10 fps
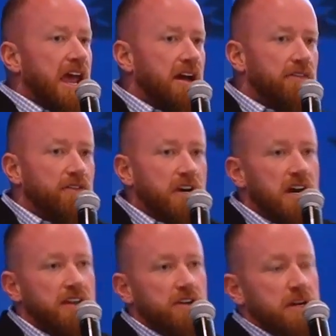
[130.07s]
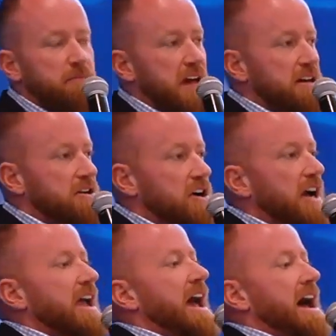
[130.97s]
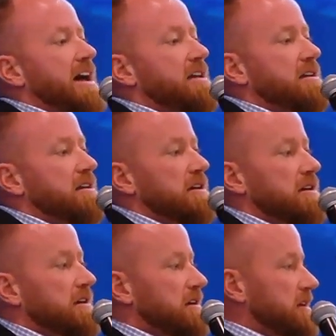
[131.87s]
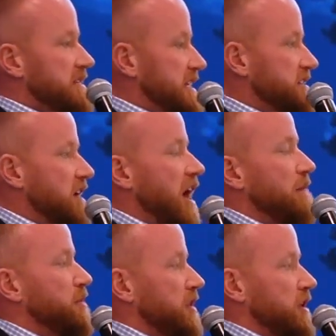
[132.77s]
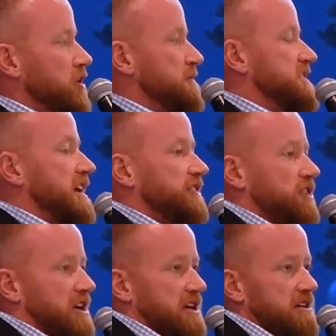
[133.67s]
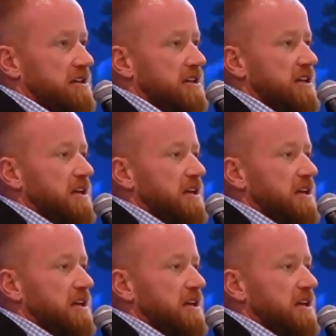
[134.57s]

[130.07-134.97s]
Every other competitor I had did not put a human touch on it.